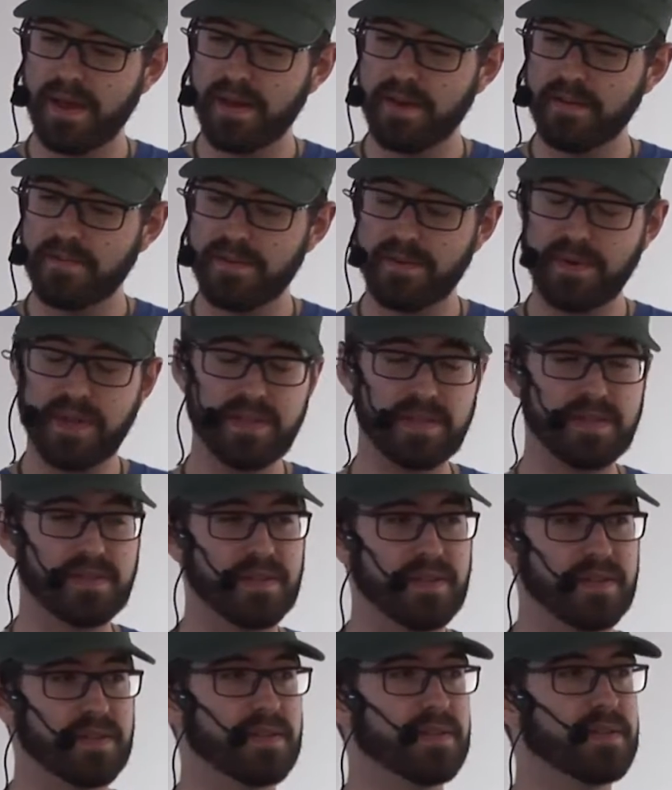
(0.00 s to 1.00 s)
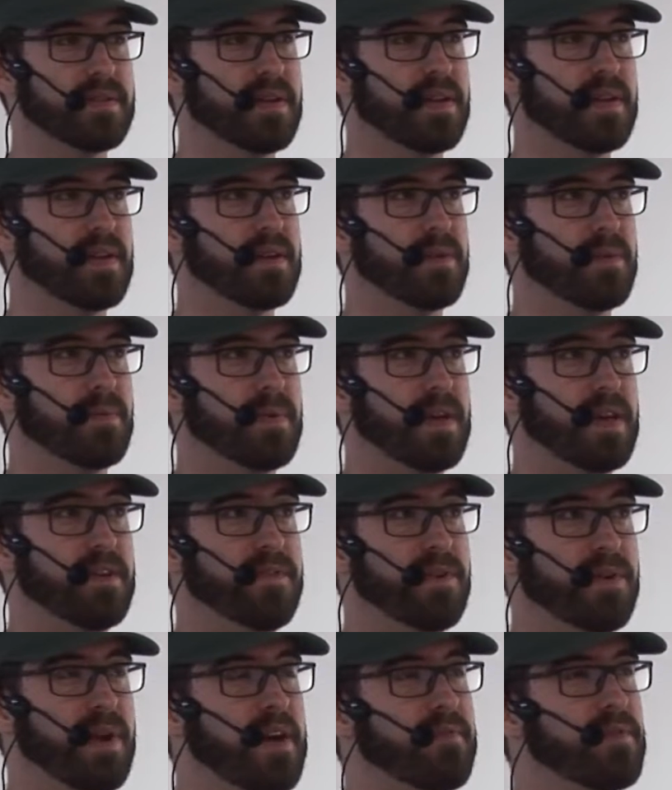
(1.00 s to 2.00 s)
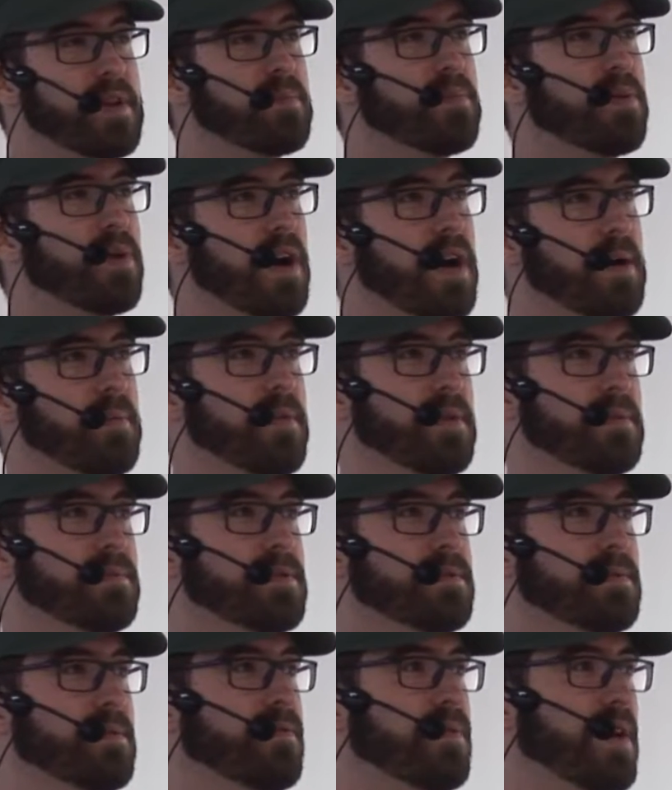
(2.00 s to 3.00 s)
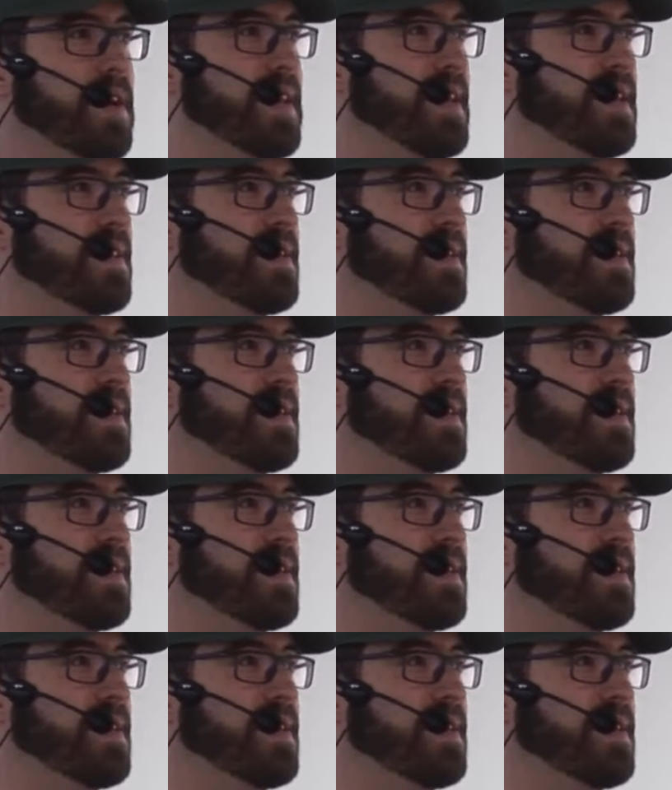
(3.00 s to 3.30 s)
For instance, if you're having problems with writing